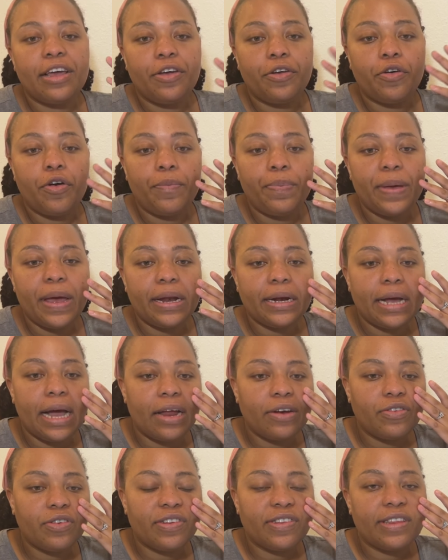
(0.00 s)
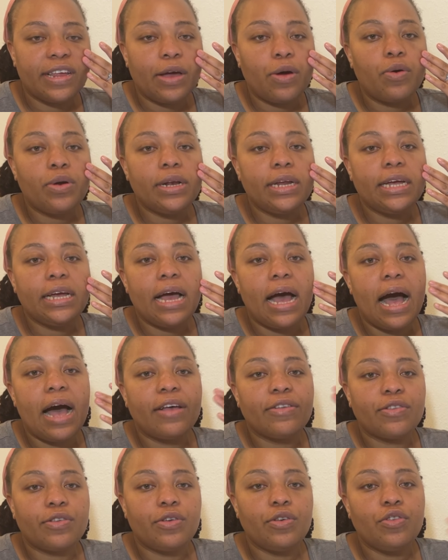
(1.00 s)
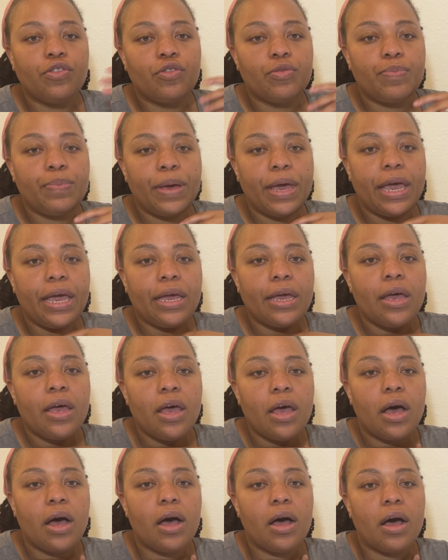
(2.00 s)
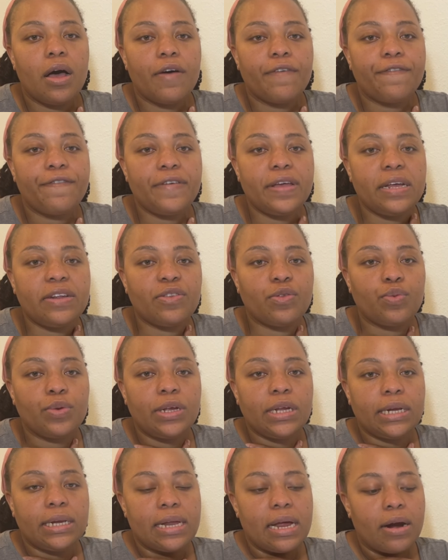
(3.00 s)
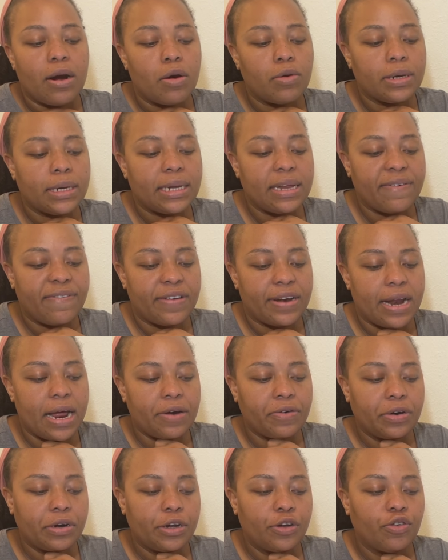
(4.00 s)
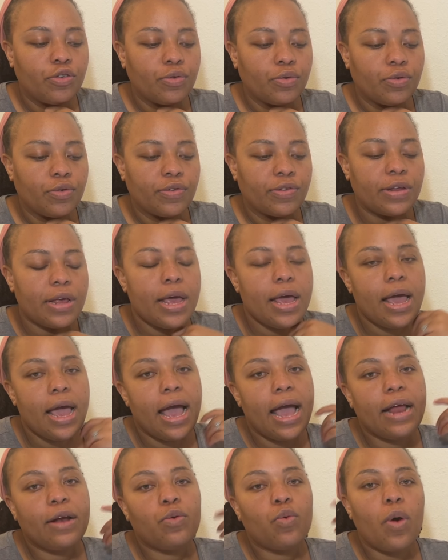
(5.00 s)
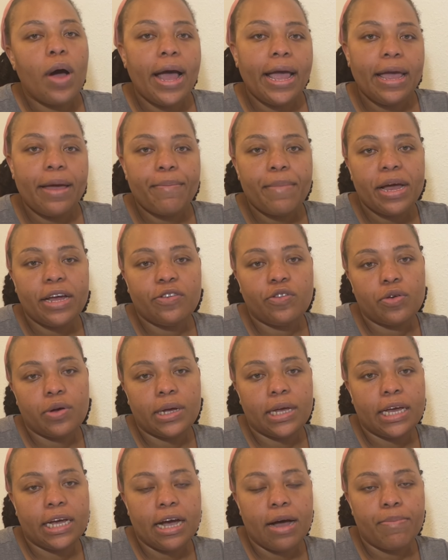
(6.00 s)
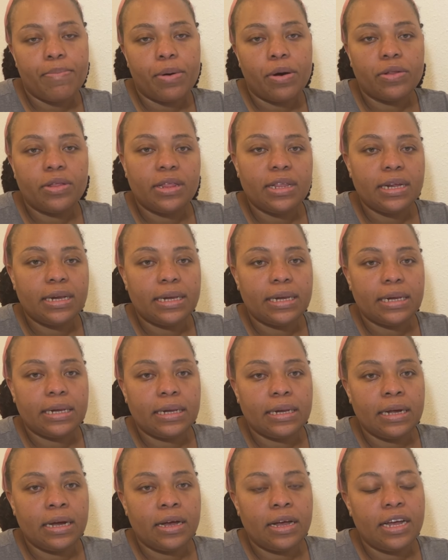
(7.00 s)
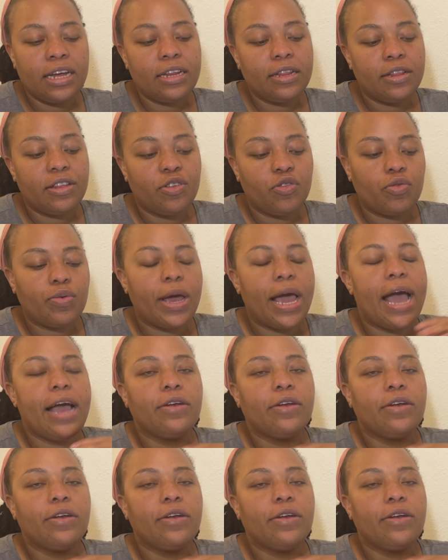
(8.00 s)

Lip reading: European countries, they only ask you to pay fees which is around 700 euros. And why am I talking about this in this way?